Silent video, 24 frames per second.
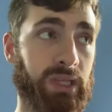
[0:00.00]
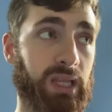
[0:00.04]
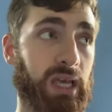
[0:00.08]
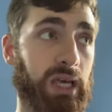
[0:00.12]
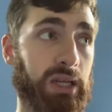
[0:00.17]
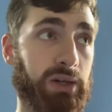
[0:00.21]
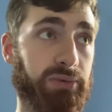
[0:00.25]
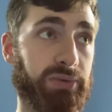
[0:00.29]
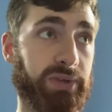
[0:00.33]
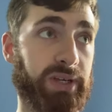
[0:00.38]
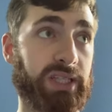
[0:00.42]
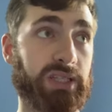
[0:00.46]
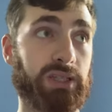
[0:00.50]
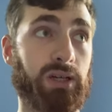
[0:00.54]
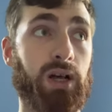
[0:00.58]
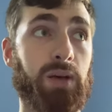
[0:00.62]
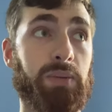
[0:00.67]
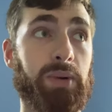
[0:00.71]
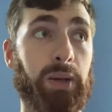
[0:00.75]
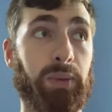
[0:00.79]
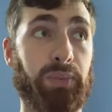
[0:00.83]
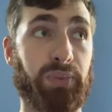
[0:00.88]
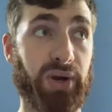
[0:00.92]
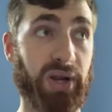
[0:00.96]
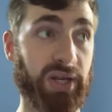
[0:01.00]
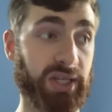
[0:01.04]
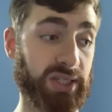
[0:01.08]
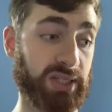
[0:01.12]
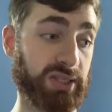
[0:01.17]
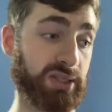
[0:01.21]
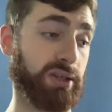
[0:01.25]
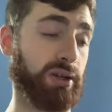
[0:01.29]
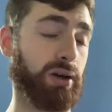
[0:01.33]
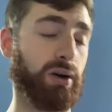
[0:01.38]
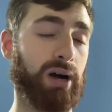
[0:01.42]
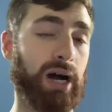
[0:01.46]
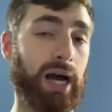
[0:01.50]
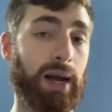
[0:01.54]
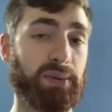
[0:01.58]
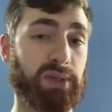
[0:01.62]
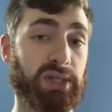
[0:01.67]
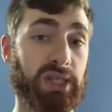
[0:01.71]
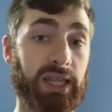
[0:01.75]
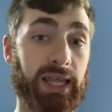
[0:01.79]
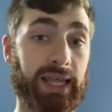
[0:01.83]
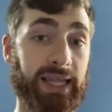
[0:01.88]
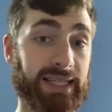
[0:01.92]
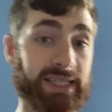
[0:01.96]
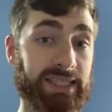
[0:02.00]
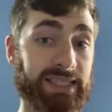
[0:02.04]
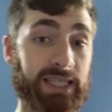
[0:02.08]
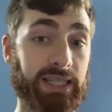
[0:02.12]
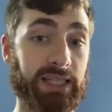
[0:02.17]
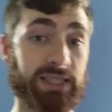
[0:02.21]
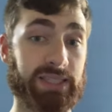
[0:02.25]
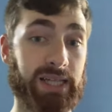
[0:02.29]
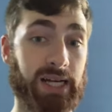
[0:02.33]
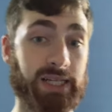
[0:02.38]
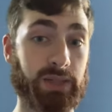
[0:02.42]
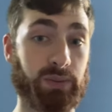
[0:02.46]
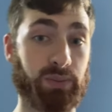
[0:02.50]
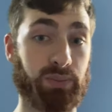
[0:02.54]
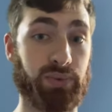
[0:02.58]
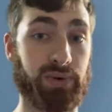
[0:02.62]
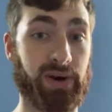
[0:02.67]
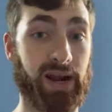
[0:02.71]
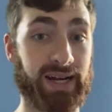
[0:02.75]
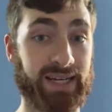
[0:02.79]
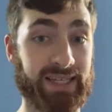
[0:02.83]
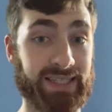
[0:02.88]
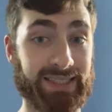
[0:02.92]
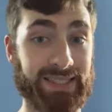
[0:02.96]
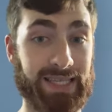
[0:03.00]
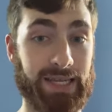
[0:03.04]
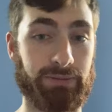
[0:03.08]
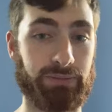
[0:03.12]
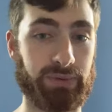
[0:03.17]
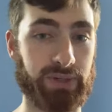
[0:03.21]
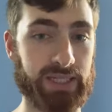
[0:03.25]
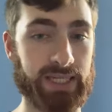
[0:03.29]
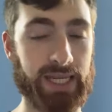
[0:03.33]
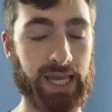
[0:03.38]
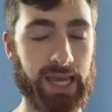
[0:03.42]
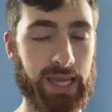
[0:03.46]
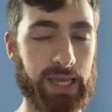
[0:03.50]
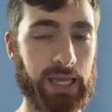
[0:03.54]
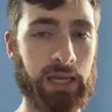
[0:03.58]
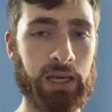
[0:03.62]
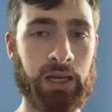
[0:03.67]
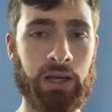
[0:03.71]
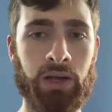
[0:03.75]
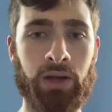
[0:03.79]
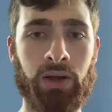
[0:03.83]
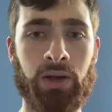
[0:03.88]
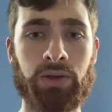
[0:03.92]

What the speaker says: I don't think it's all about preseason, though. Obviously, they can see these guys in practice every day.